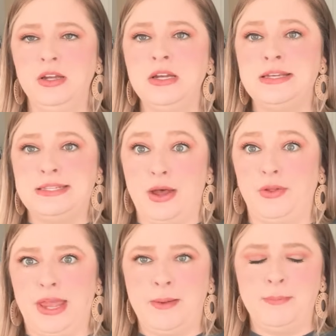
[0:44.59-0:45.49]
sell
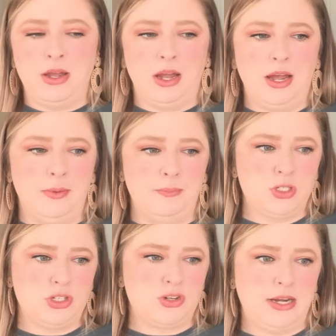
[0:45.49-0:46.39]
them.
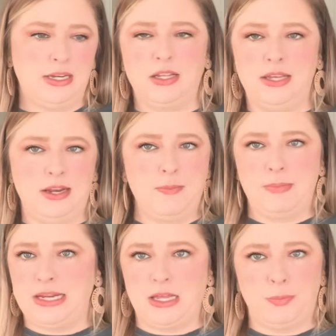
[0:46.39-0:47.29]
Just trying to clean up
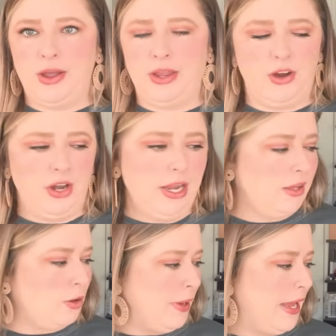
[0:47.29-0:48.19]
my death pile area a
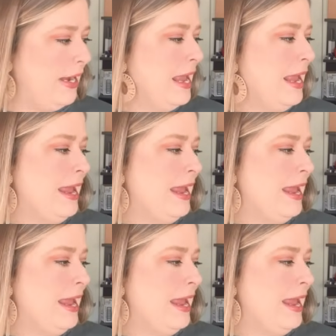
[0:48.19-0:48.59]
little bit.